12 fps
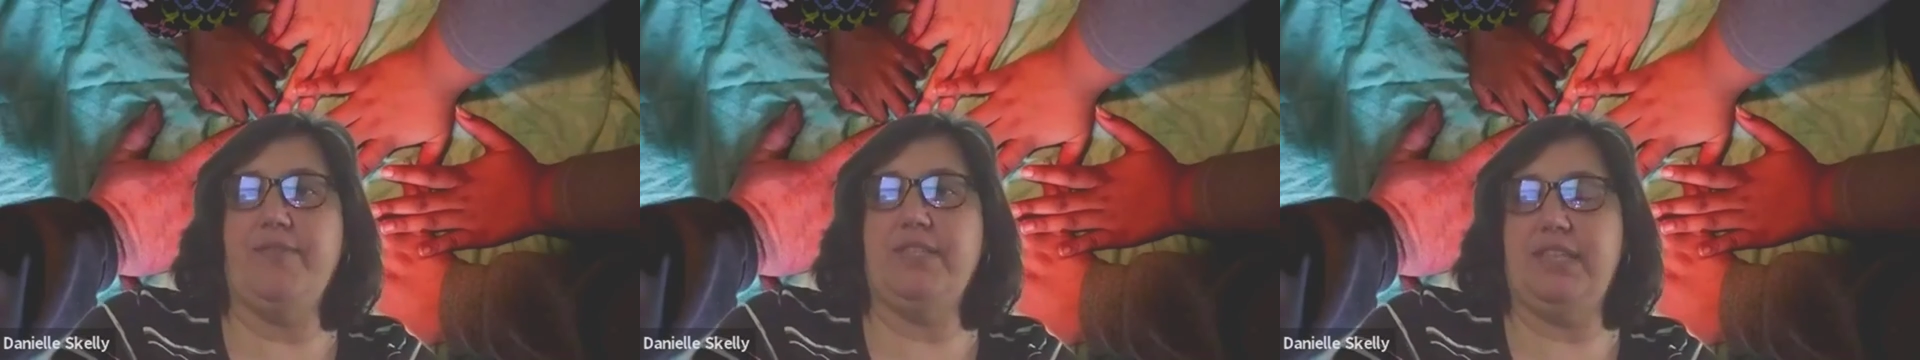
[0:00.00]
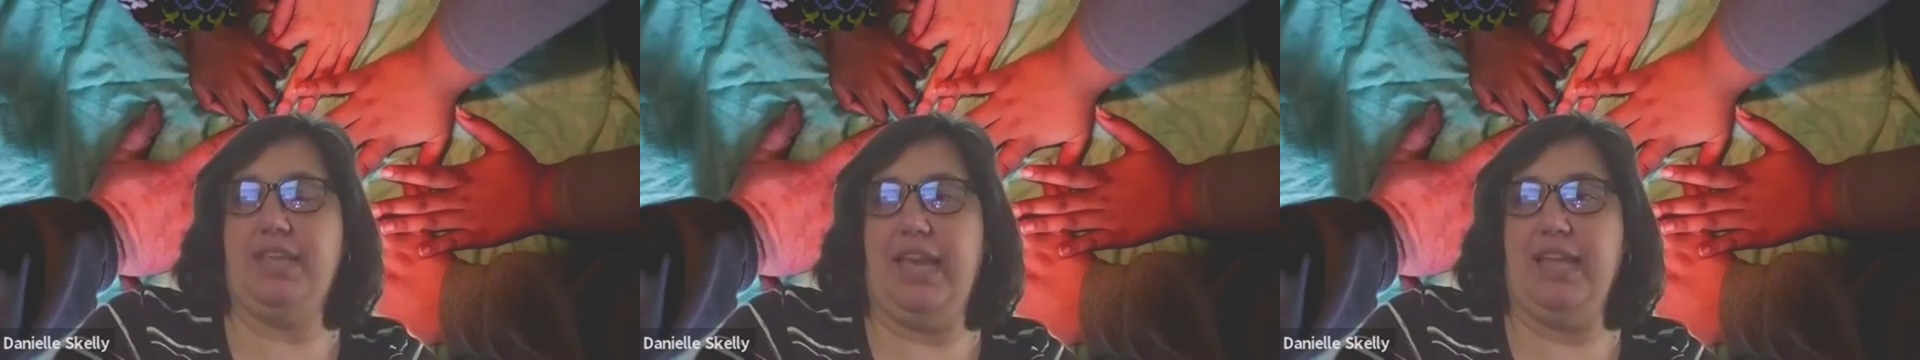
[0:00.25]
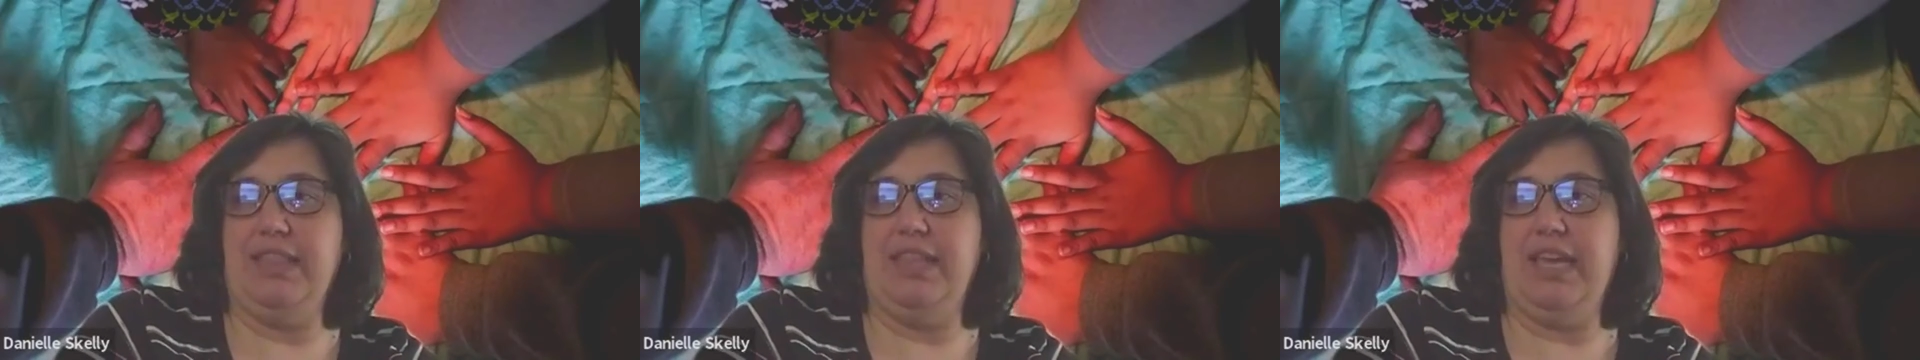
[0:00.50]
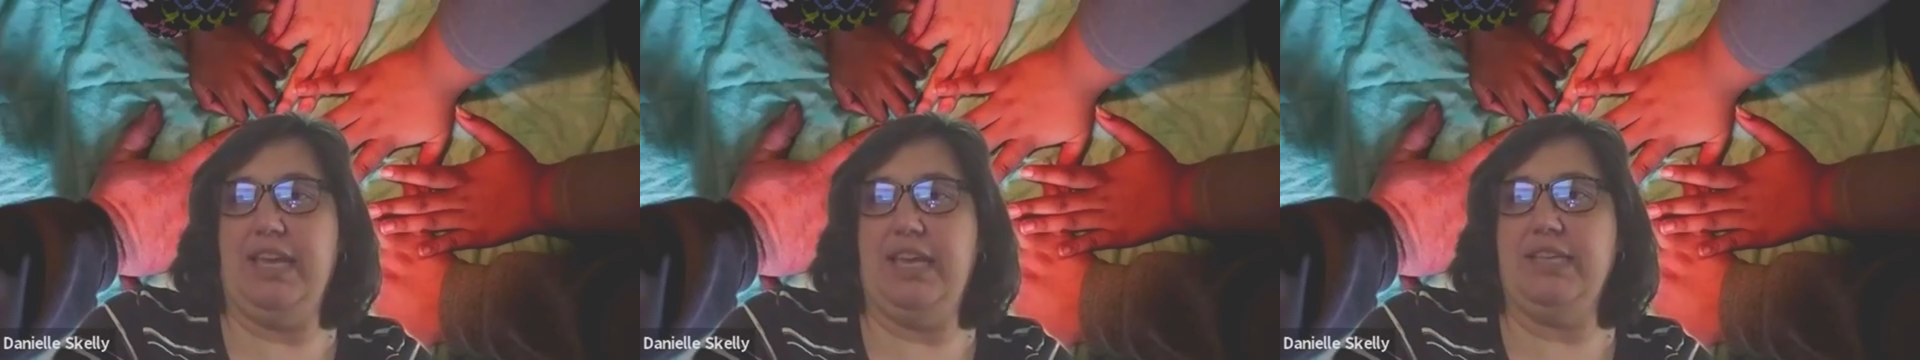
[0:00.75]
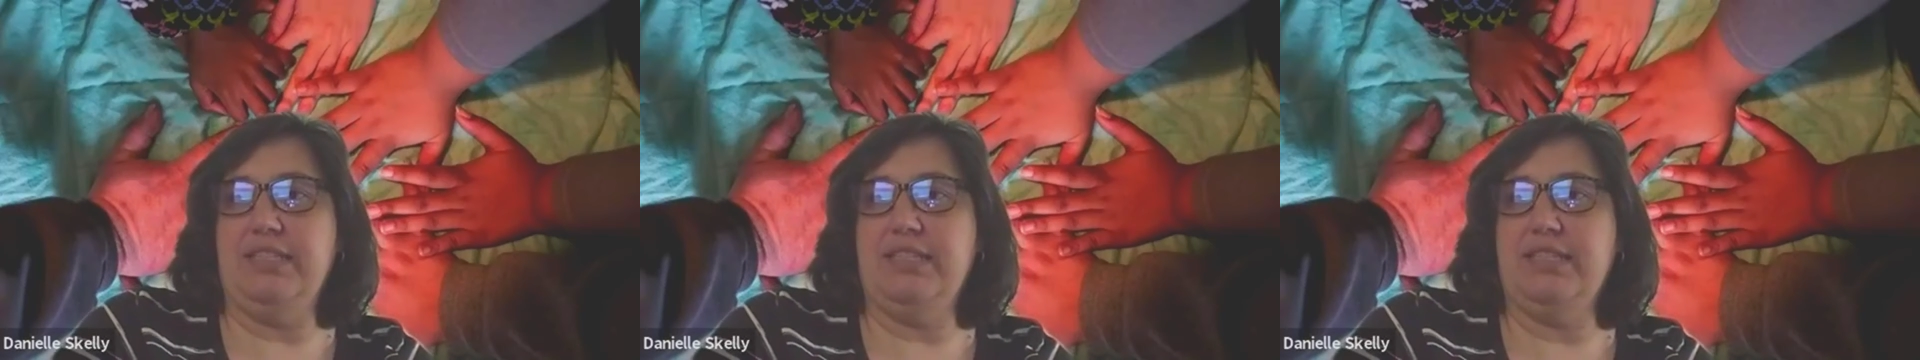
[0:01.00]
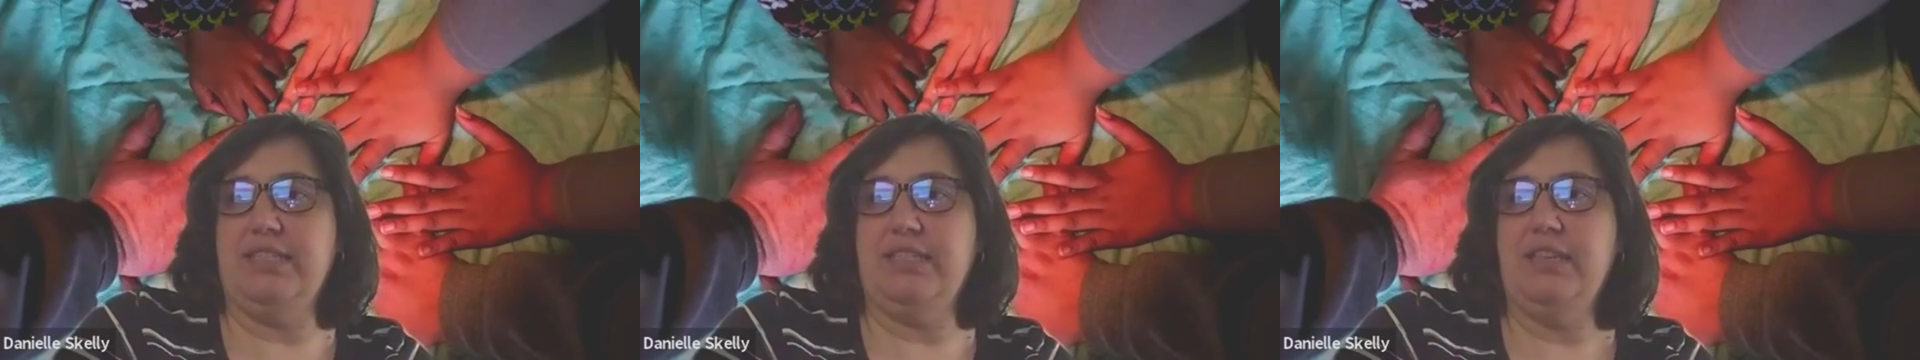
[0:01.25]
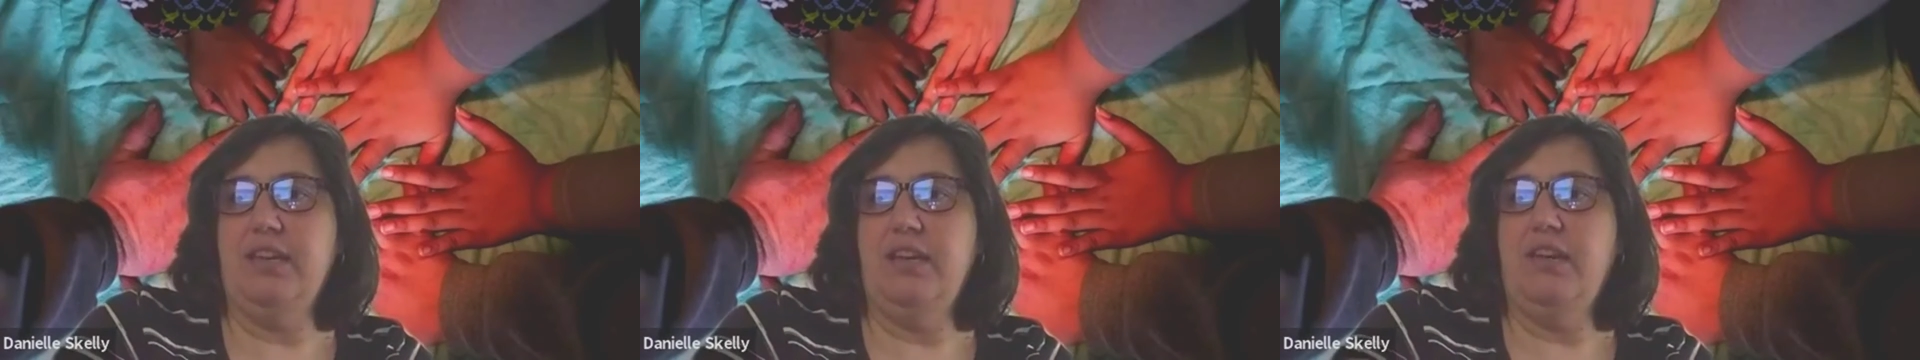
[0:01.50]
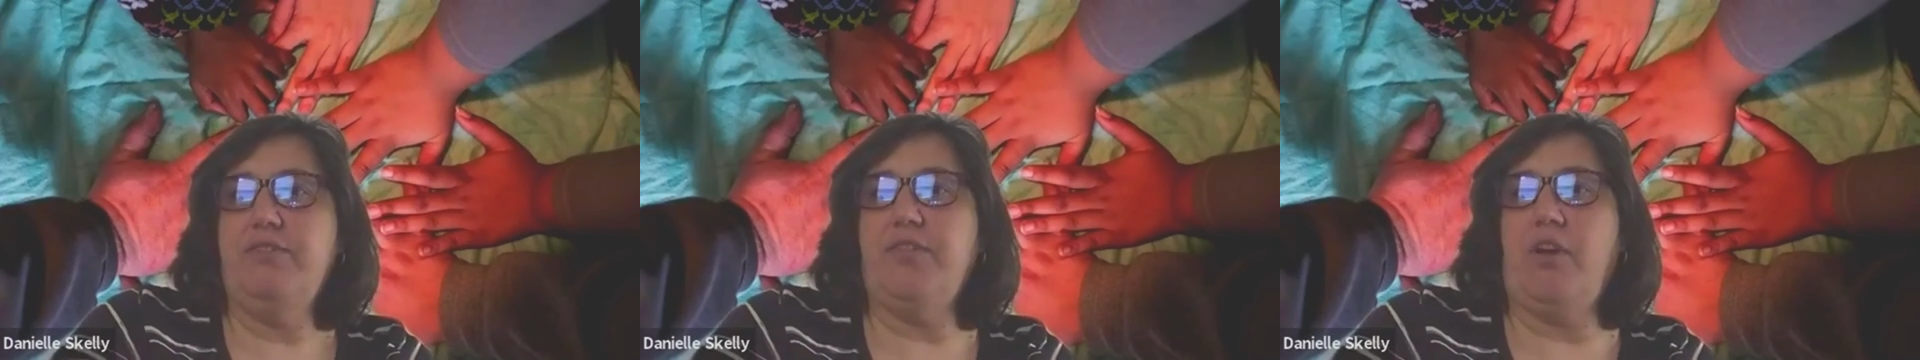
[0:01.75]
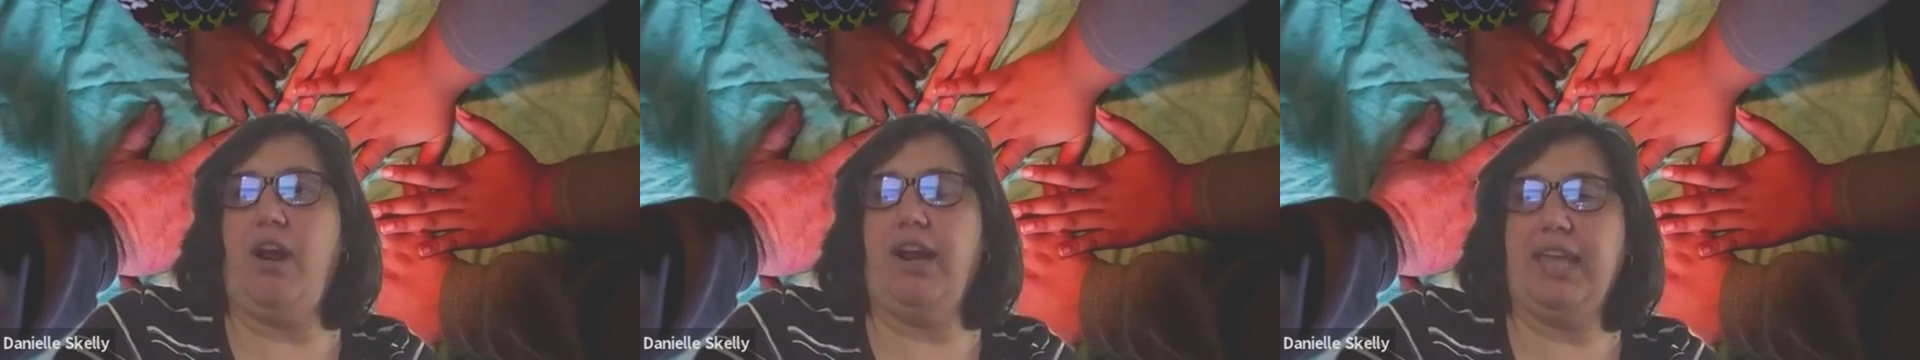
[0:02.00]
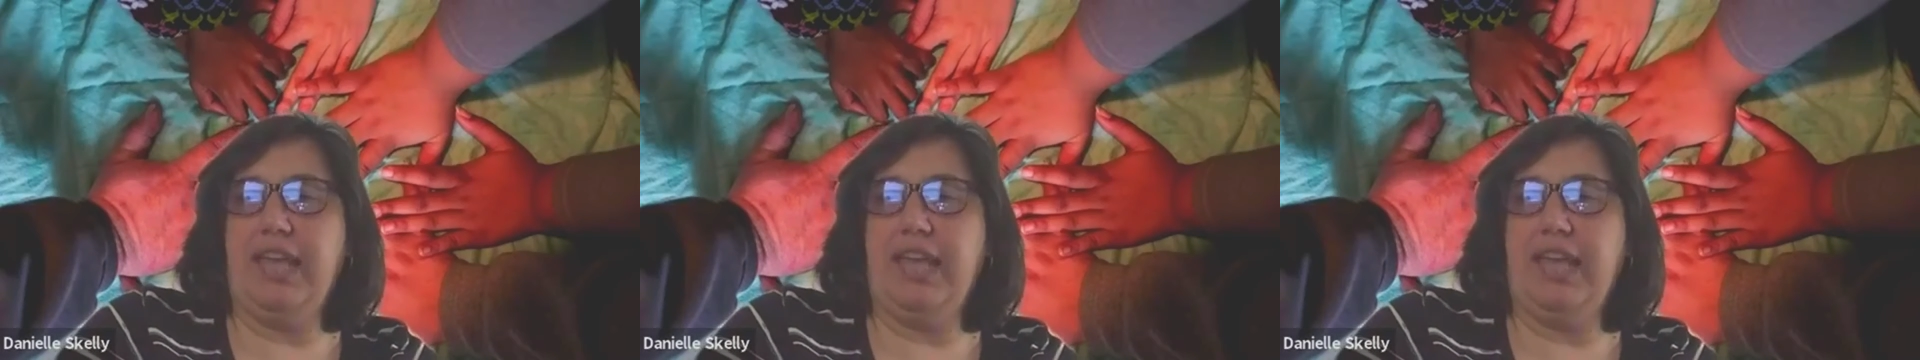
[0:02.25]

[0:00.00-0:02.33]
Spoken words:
in this for our kids